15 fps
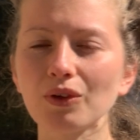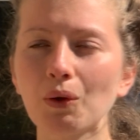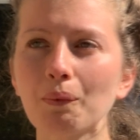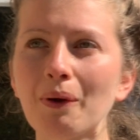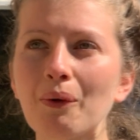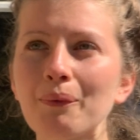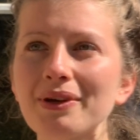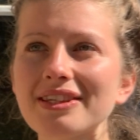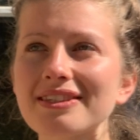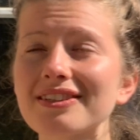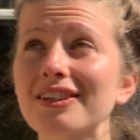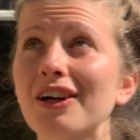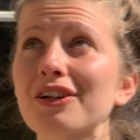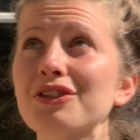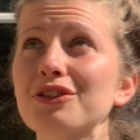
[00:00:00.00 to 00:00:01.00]
when we
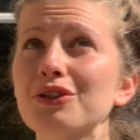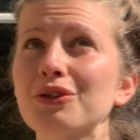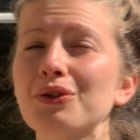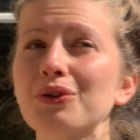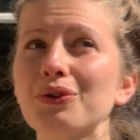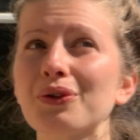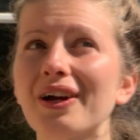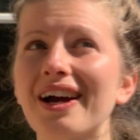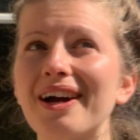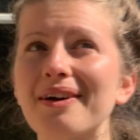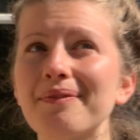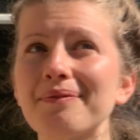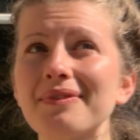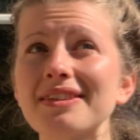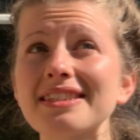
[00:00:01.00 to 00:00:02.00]
start to
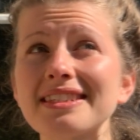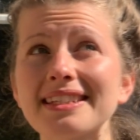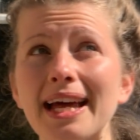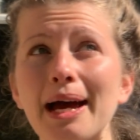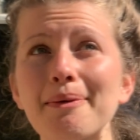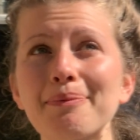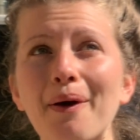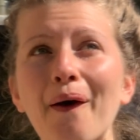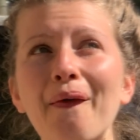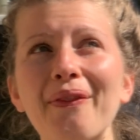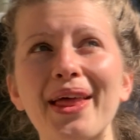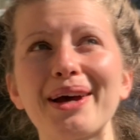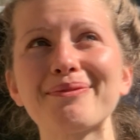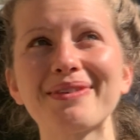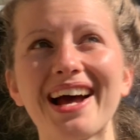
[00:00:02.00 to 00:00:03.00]
step on
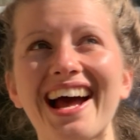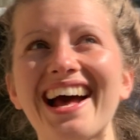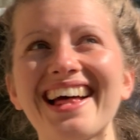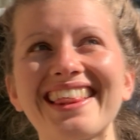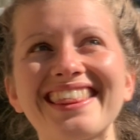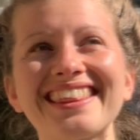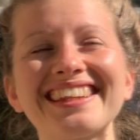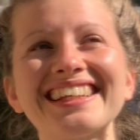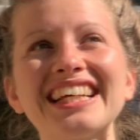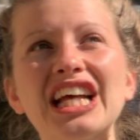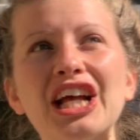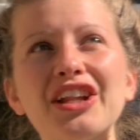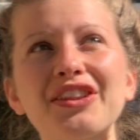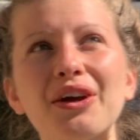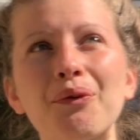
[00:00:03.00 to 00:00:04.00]
that path,
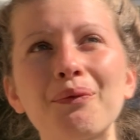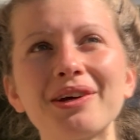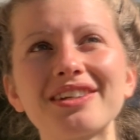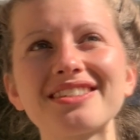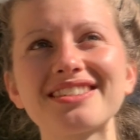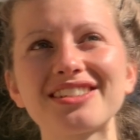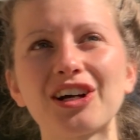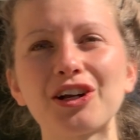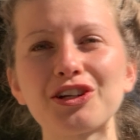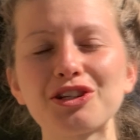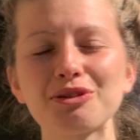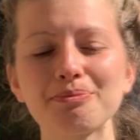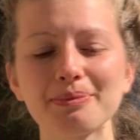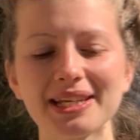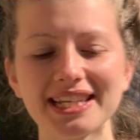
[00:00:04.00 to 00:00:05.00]
then we'll start
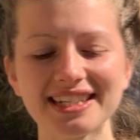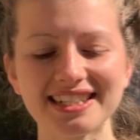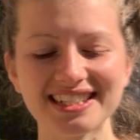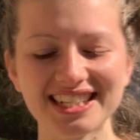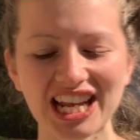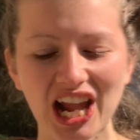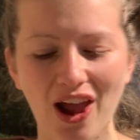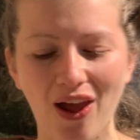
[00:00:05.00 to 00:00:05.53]
to meet